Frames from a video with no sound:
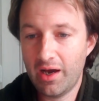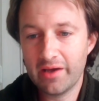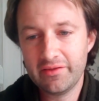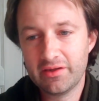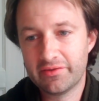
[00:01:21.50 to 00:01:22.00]

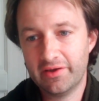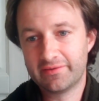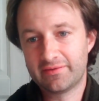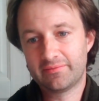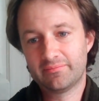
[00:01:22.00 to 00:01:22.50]
I think that
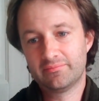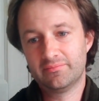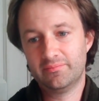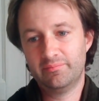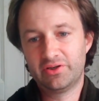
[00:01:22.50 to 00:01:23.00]

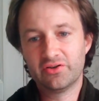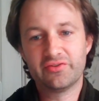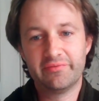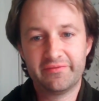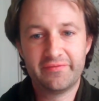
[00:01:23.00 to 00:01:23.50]
because
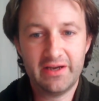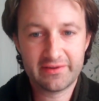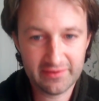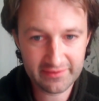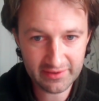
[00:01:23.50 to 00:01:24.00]
of the
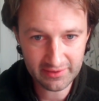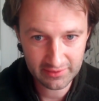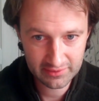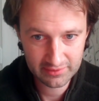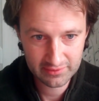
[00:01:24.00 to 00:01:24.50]
fact that I
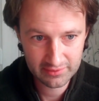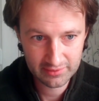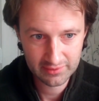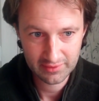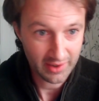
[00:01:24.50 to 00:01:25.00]

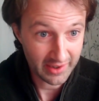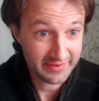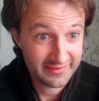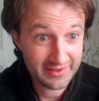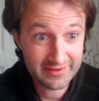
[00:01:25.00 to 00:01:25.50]
I
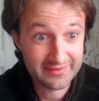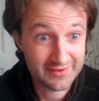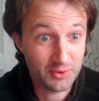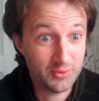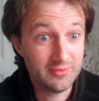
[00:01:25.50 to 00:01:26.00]
said
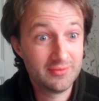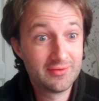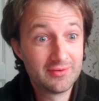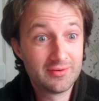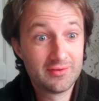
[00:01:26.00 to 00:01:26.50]
so.
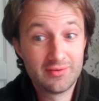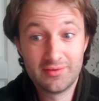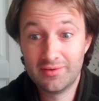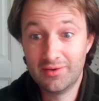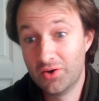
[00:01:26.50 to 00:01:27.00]

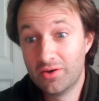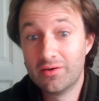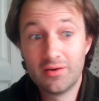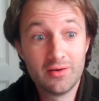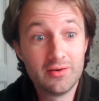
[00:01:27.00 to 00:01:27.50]

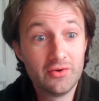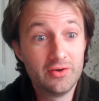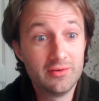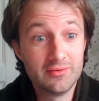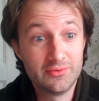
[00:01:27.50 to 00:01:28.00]

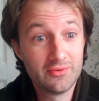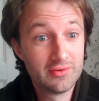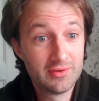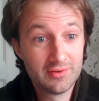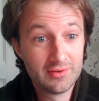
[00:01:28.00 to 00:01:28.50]
Oh,
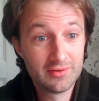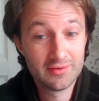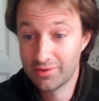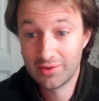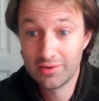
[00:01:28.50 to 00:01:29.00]

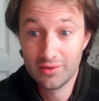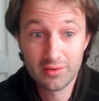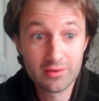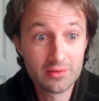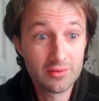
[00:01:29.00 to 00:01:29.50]

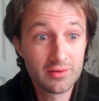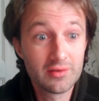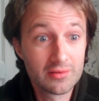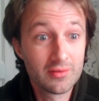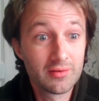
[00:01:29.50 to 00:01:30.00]

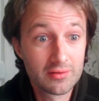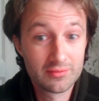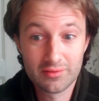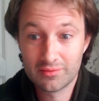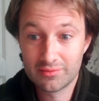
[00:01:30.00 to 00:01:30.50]
oh,